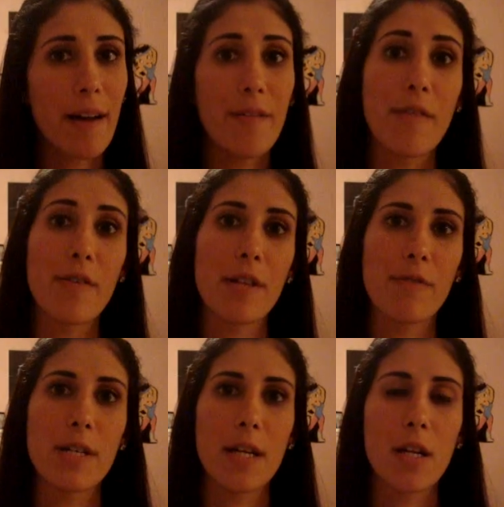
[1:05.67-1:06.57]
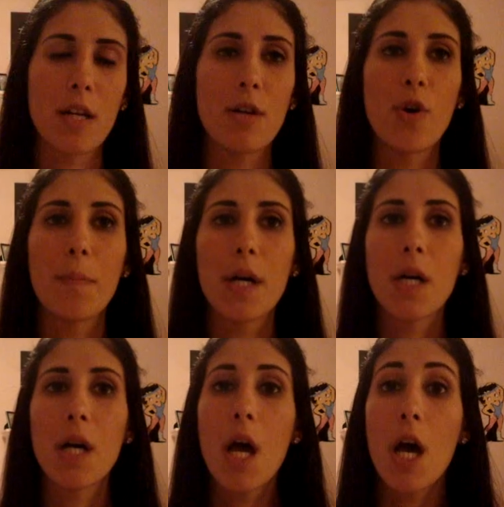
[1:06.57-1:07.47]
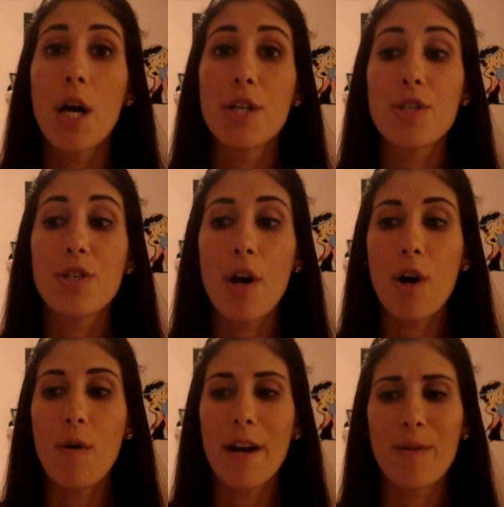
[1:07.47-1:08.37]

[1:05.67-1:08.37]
I have everything written down in a notebook, so